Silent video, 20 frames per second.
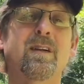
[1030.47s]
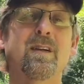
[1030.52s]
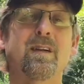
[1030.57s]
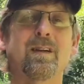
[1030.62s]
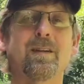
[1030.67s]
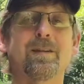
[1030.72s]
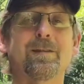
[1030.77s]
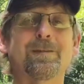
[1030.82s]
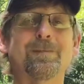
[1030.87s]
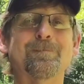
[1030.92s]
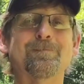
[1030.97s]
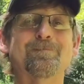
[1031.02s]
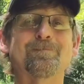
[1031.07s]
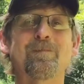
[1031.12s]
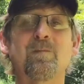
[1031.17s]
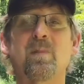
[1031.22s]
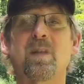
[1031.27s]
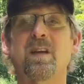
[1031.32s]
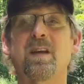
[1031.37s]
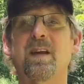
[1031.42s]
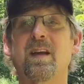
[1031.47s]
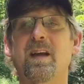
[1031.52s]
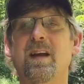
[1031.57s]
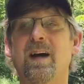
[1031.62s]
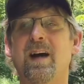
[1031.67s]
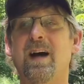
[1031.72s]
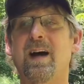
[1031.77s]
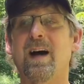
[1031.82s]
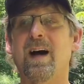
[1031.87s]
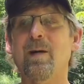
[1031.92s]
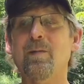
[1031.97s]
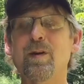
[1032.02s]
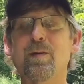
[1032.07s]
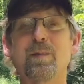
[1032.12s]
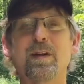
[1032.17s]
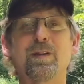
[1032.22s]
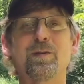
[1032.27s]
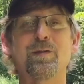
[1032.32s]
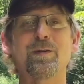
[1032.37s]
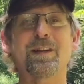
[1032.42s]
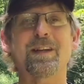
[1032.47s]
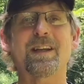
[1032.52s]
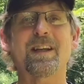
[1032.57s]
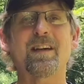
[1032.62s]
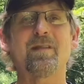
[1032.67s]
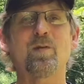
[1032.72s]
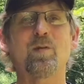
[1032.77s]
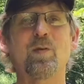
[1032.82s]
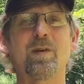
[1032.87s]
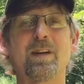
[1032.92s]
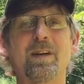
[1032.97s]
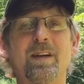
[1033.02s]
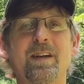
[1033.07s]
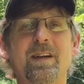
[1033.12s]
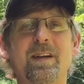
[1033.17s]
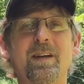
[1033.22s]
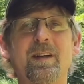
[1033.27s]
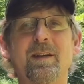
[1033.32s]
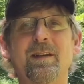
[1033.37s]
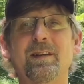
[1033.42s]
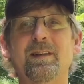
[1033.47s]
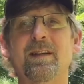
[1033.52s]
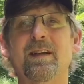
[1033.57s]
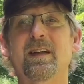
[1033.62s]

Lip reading: I'm going to be doing a giveaway here